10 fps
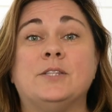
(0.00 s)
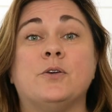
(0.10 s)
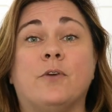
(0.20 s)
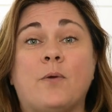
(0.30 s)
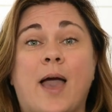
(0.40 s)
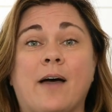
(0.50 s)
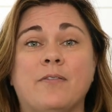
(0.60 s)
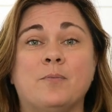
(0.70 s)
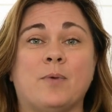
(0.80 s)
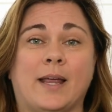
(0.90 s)
And so if you
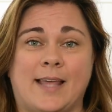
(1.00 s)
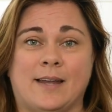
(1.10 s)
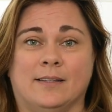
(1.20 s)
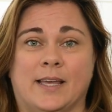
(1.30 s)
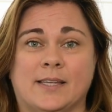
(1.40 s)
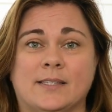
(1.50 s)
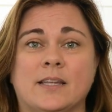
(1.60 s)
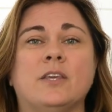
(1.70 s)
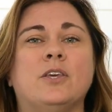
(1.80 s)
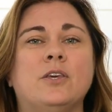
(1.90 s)
have them write down a list,
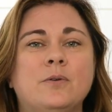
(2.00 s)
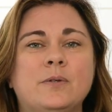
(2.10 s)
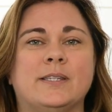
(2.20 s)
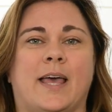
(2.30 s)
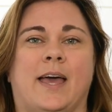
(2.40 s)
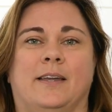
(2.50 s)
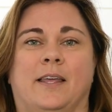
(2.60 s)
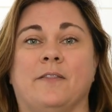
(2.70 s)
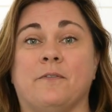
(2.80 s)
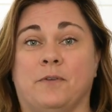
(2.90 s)
use that
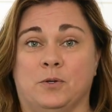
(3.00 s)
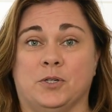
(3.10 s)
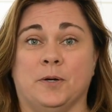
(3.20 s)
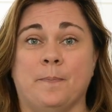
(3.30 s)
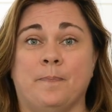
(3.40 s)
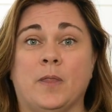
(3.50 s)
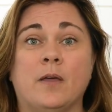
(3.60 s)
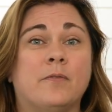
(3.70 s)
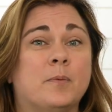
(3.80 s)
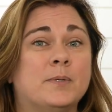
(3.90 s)
in the future
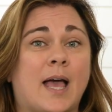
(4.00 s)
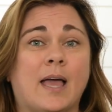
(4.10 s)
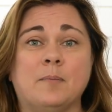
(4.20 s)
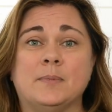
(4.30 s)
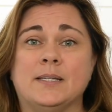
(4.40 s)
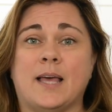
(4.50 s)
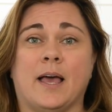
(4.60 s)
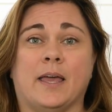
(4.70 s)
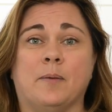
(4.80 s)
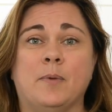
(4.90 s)
from time to
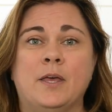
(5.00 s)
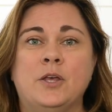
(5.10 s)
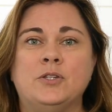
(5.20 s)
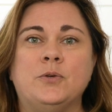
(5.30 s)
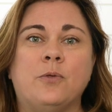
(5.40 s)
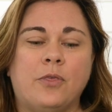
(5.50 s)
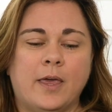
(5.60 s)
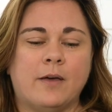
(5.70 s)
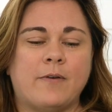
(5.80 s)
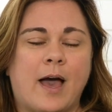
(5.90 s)
time to
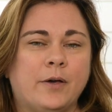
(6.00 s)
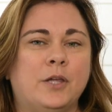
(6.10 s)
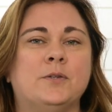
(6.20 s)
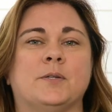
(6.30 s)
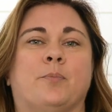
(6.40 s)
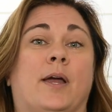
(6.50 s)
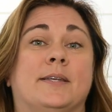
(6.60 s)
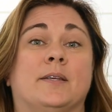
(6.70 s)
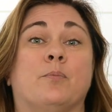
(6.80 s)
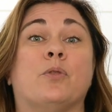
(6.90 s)
think of how can you
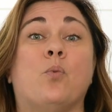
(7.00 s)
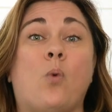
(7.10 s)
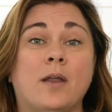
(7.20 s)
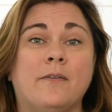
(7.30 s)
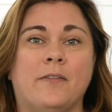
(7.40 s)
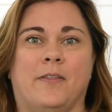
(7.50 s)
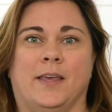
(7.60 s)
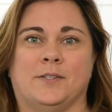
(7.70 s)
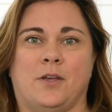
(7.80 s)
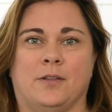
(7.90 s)
surprise them with one of the
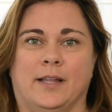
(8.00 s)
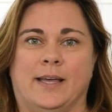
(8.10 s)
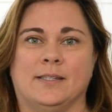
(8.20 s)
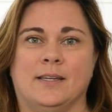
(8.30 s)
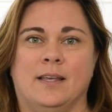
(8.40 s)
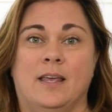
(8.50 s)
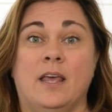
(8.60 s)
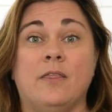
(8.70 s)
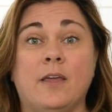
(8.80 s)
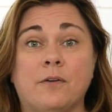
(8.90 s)
things on the list.
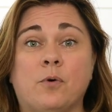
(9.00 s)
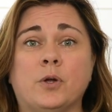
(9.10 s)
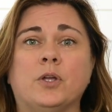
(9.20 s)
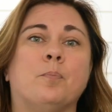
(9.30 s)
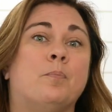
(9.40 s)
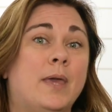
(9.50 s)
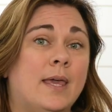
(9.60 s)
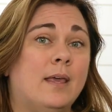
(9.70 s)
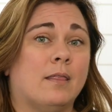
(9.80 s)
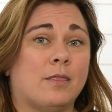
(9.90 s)
Therefore, you're
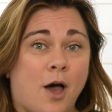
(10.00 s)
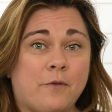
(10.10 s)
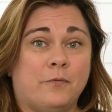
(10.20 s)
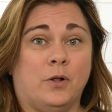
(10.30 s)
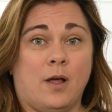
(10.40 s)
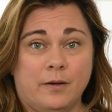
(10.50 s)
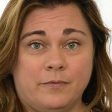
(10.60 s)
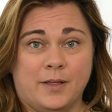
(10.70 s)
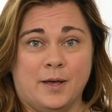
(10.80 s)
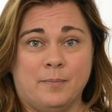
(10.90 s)
being thoughtful
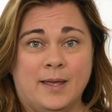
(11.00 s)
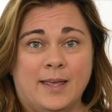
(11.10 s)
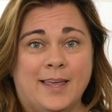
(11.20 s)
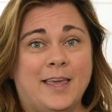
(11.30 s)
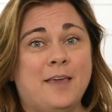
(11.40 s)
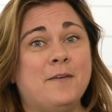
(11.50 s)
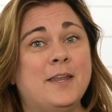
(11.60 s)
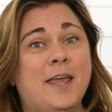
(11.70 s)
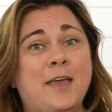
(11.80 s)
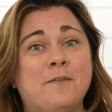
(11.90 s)
of them
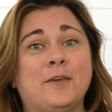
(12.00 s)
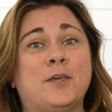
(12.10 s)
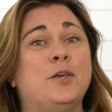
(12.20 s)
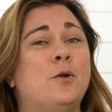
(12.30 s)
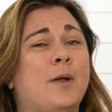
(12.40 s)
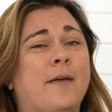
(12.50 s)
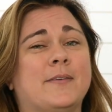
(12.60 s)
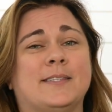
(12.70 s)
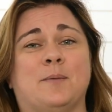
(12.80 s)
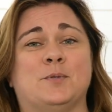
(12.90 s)
even if you don't have
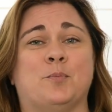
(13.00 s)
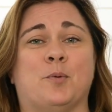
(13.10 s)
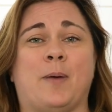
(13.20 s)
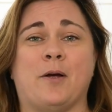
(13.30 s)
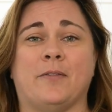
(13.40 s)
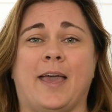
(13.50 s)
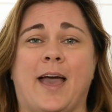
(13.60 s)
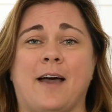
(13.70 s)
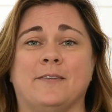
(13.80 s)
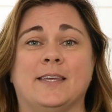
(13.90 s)
the same superpower they
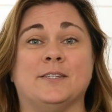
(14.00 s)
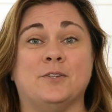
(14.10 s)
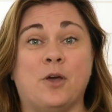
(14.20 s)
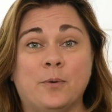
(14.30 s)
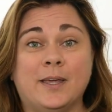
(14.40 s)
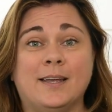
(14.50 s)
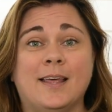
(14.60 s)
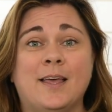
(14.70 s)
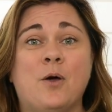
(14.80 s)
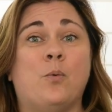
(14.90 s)
have, is knowing
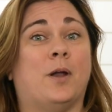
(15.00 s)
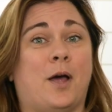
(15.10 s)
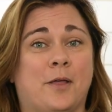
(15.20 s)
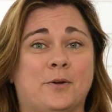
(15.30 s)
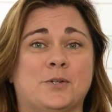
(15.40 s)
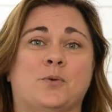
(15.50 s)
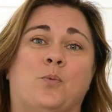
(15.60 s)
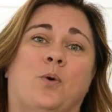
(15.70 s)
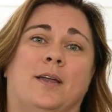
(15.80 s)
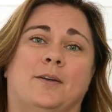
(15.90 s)
what others
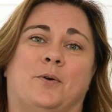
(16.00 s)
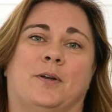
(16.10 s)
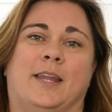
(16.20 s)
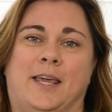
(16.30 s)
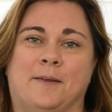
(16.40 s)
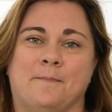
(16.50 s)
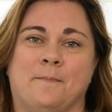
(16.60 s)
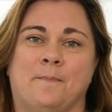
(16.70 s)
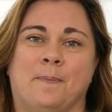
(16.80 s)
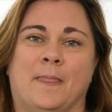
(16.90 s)
want or need.
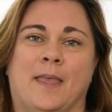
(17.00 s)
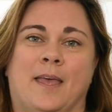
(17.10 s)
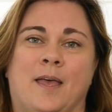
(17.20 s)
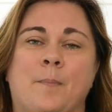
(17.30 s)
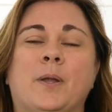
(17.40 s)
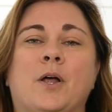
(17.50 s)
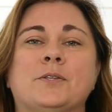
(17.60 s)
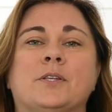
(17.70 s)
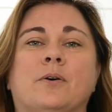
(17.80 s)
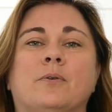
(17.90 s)
But
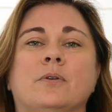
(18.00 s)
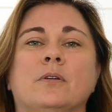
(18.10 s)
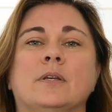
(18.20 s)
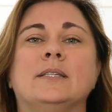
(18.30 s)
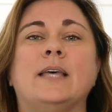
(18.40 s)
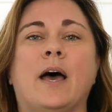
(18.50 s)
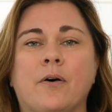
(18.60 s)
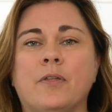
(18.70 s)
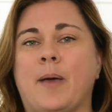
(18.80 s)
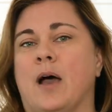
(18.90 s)
also
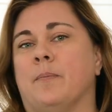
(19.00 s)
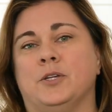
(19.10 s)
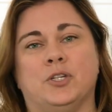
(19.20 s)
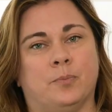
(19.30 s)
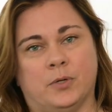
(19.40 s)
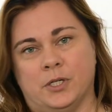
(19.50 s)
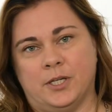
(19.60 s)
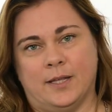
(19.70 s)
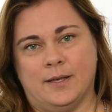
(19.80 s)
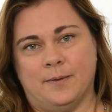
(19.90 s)
tell them how much you
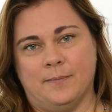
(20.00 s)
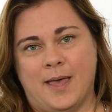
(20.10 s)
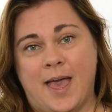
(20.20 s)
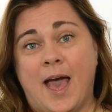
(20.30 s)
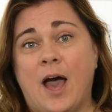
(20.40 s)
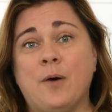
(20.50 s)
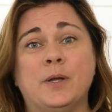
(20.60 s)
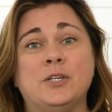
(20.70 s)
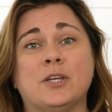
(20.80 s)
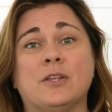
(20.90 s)
appreciate them, how
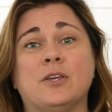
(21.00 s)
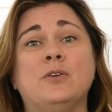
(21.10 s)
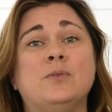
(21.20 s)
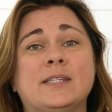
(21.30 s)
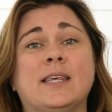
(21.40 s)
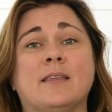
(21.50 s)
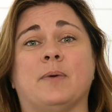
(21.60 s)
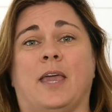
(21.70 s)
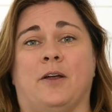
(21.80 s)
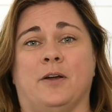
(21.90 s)
much you see
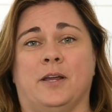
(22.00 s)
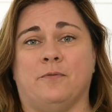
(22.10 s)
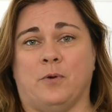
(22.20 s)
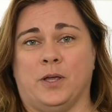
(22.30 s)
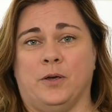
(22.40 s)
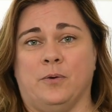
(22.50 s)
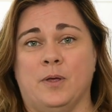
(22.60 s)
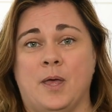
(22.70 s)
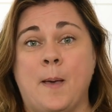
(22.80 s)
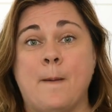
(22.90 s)
them caring for you,